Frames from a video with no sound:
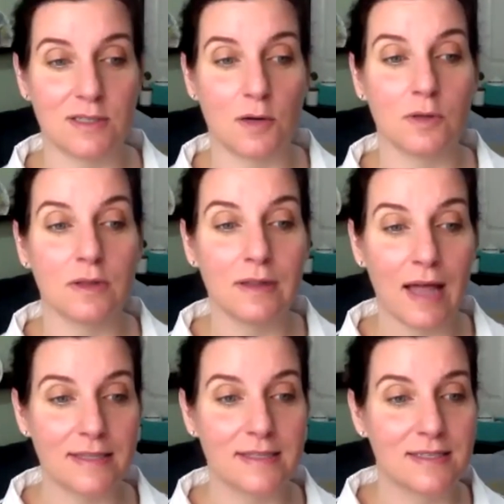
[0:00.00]
So
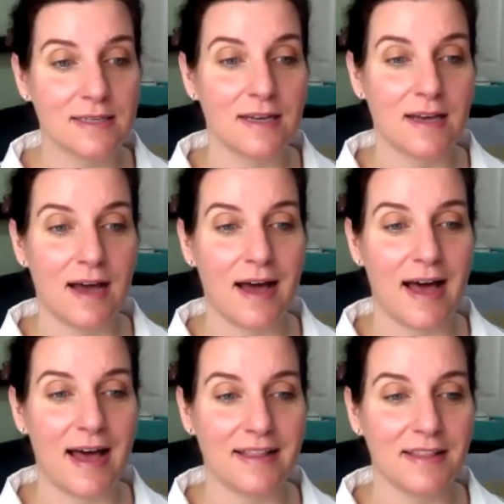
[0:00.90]
lots
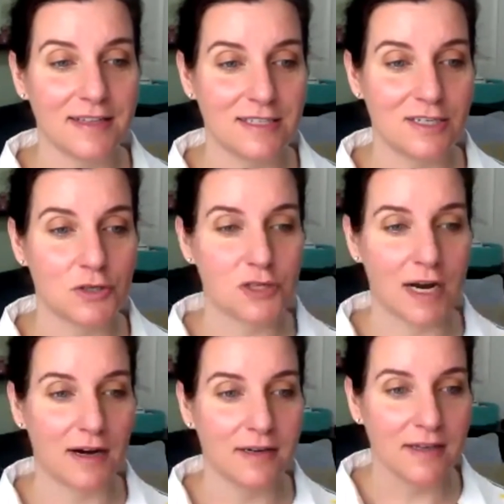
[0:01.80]
to
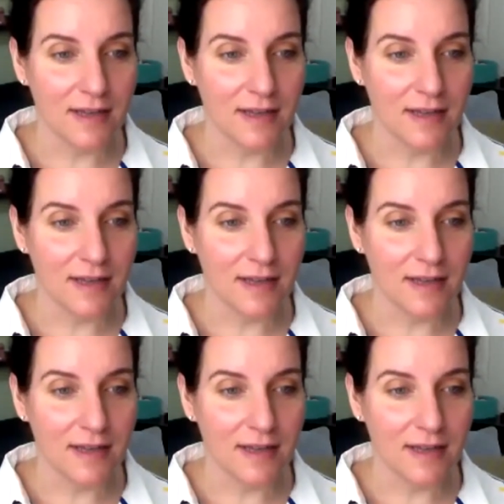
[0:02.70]
share.